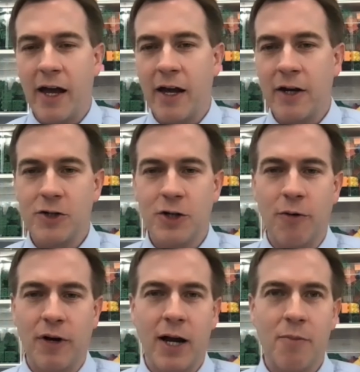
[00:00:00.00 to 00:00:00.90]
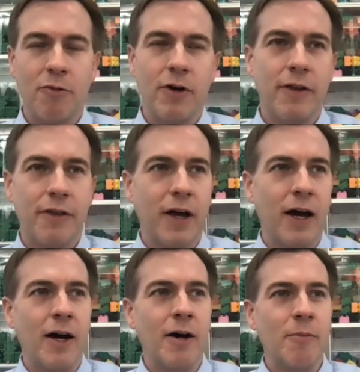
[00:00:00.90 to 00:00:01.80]
and showing up with,
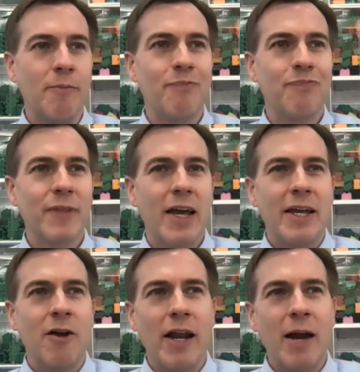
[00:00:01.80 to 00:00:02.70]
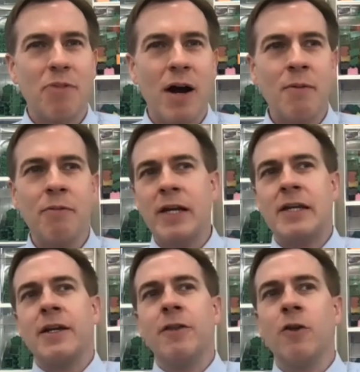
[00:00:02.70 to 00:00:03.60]
and I probably
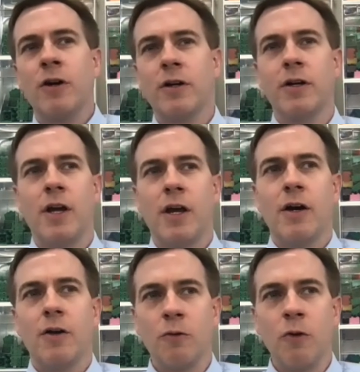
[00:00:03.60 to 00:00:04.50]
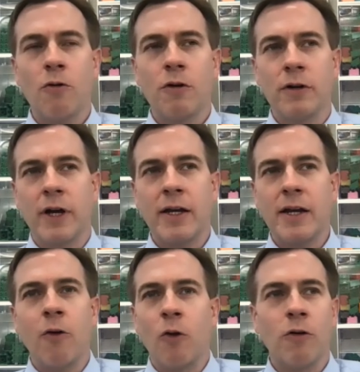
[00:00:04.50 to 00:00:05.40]
did look locally.
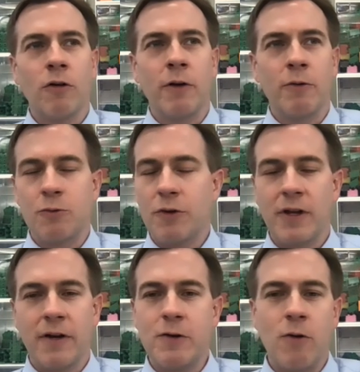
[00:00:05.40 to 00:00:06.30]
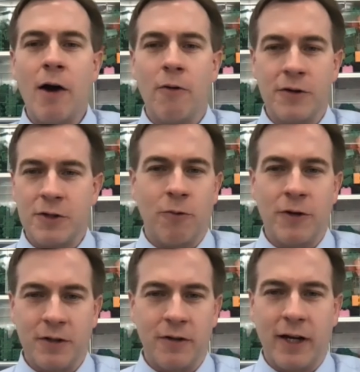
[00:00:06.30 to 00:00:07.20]
Now, locally was within a few hours. It
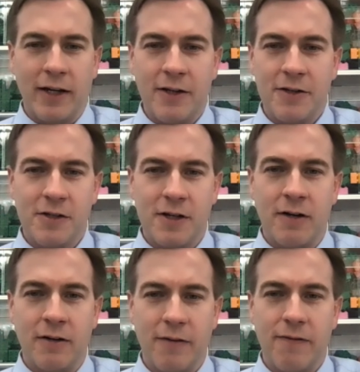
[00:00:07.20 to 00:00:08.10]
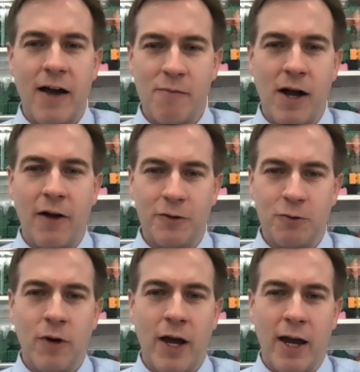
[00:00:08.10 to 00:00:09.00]
wasn't like necessarily 5 miles
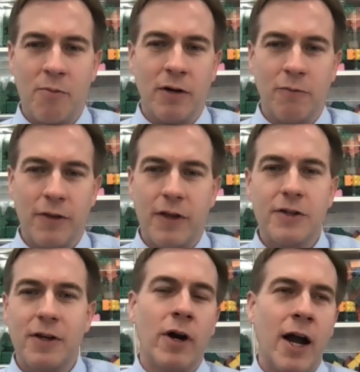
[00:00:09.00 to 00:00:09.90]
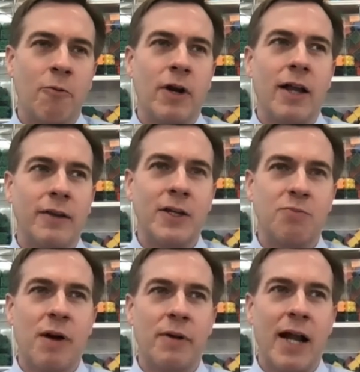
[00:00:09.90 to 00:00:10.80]
away, but with where I would at
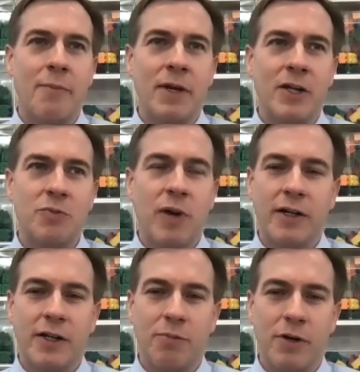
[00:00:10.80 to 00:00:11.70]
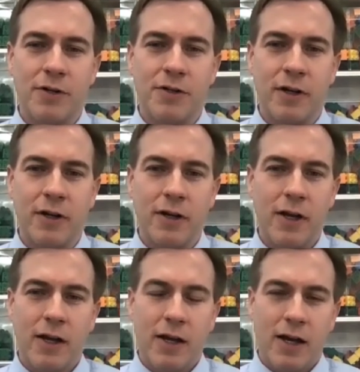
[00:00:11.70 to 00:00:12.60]
least probably not be expecting the person
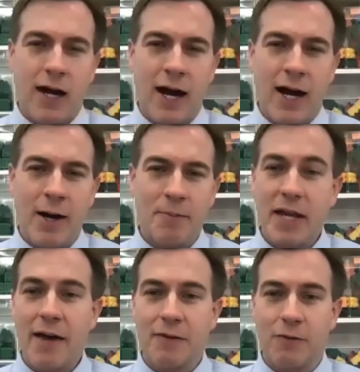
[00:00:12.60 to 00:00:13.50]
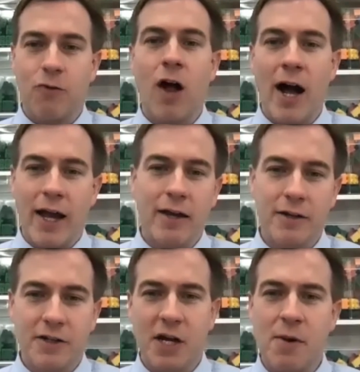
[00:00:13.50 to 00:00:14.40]
to have to fly
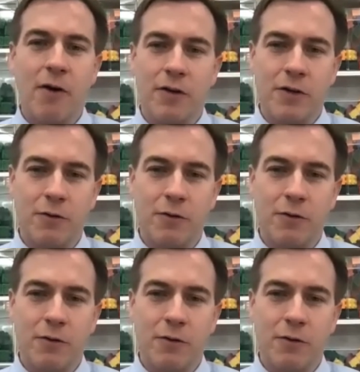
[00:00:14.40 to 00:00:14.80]
to come out and